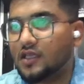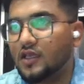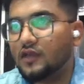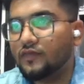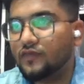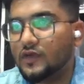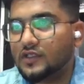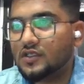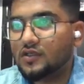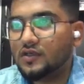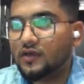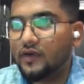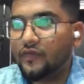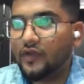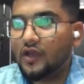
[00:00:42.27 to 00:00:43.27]
key, first
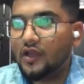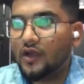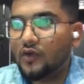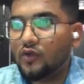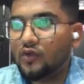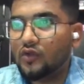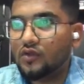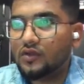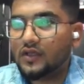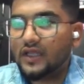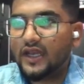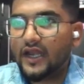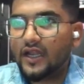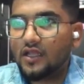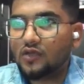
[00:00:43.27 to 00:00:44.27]
we need to
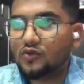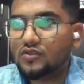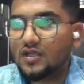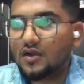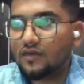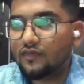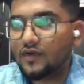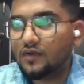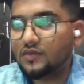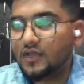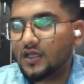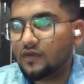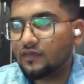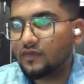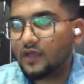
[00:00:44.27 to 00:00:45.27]
create a user. From
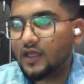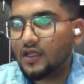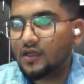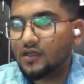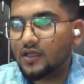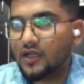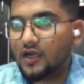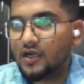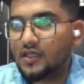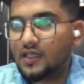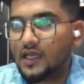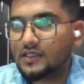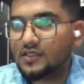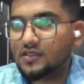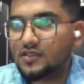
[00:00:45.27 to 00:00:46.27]
there we can create
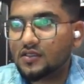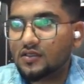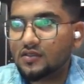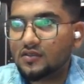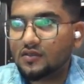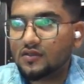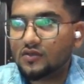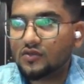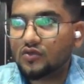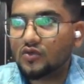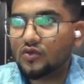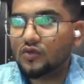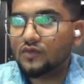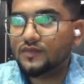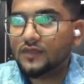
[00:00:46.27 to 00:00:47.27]
the access key.
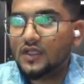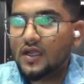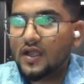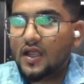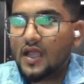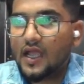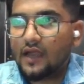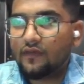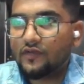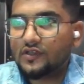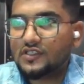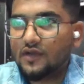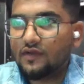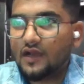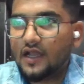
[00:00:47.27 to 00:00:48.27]
So
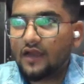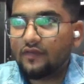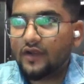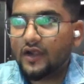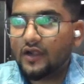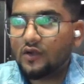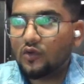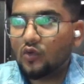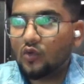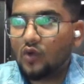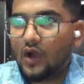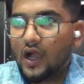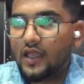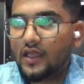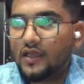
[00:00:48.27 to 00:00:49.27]
first I will navigate
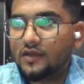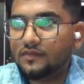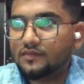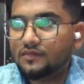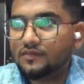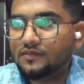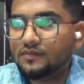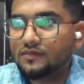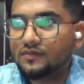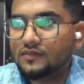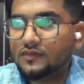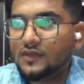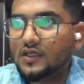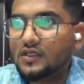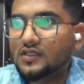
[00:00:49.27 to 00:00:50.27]
to IAM.
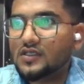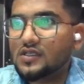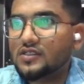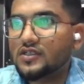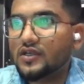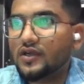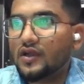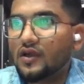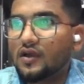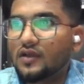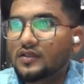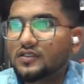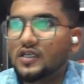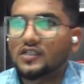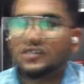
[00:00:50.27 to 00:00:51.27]
Just
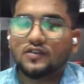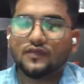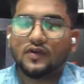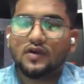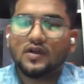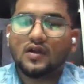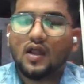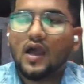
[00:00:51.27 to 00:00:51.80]
search for